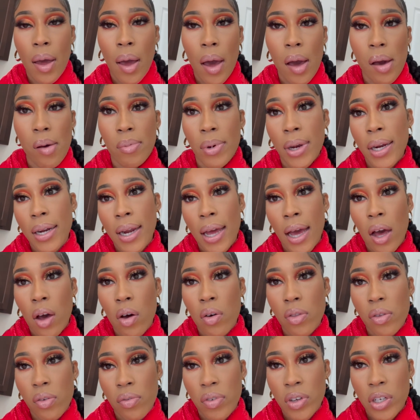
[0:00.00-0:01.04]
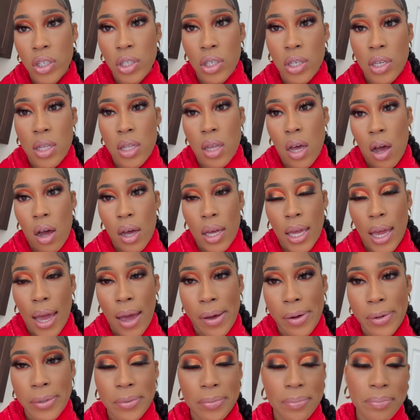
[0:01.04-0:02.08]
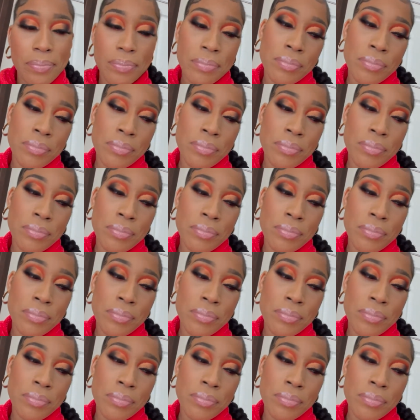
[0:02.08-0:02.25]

Um, right now, the fish is thawing out.